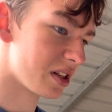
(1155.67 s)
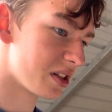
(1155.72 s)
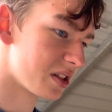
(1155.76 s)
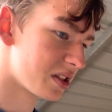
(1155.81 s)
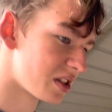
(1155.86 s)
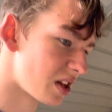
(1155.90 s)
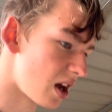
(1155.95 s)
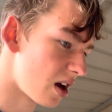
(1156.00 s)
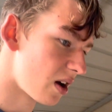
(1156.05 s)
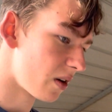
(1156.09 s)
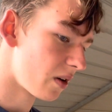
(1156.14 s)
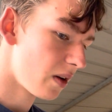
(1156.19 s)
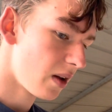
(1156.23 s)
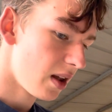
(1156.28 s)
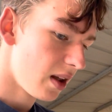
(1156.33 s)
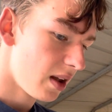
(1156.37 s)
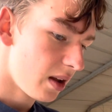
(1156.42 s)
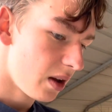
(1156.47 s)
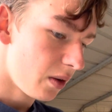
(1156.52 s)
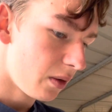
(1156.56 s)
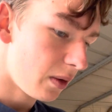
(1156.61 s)
So
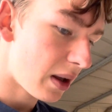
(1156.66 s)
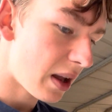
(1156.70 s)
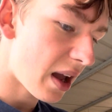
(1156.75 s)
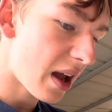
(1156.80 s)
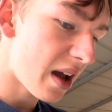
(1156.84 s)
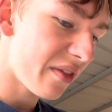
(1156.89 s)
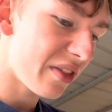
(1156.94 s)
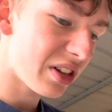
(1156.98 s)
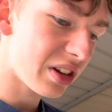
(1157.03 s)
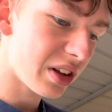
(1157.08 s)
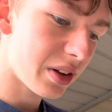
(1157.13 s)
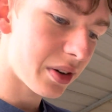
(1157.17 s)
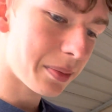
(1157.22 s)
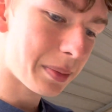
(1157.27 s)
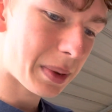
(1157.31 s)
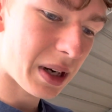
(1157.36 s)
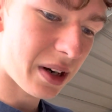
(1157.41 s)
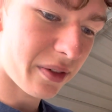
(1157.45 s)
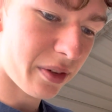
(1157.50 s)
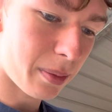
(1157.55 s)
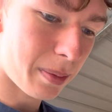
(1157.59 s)
we have a little
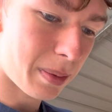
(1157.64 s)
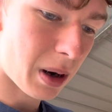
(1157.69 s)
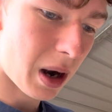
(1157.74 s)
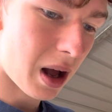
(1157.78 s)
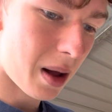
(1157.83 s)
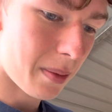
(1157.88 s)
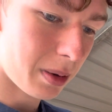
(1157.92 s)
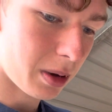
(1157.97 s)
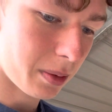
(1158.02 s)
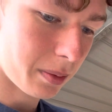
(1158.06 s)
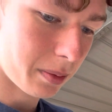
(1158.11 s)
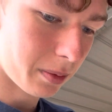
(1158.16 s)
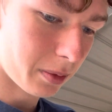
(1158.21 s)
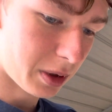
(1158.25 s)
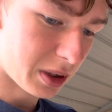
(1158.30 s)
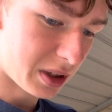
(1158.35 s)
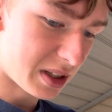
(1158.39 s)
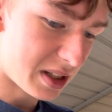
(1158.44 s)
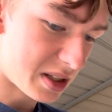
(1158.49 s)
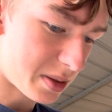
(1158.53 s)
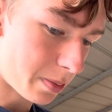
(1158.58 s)
bit of a problem
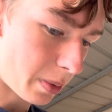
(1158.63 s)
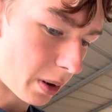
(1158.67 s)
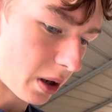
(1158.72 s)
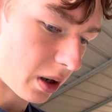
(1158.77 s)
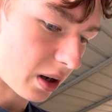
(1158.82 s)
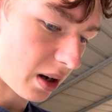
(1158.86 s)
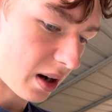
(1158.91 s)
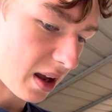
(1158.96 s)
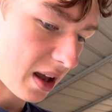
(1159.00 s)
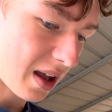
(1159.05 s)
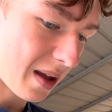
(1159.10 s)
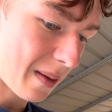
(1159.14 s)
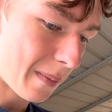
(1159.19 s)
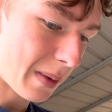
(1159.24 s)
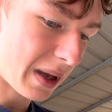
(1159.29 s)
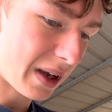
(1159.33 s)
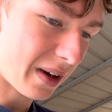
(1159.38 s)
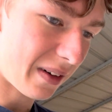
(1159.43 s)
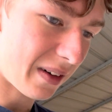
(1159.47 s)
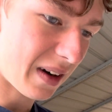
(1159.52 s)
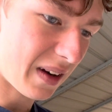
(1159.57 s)
with this part A
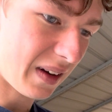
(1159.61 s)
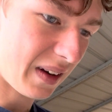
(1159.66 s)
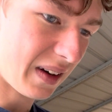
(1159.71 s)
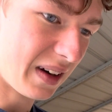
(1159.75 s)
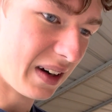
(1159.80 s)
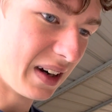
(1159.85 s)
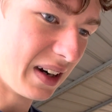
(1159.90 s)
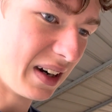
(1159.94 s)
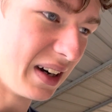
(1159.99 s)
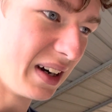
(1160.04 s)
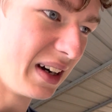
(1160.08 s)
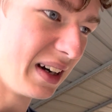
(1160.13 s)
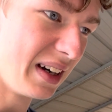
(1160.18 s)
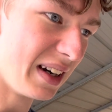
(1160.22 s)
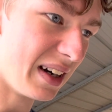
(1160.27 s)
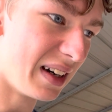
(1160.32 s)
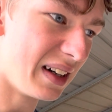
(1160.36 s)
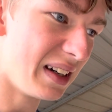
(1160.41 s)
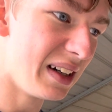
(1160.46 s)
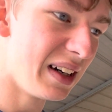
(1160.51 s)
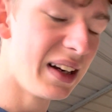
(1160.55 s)
bit right
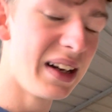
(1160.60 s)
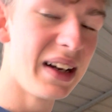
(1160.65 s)
here.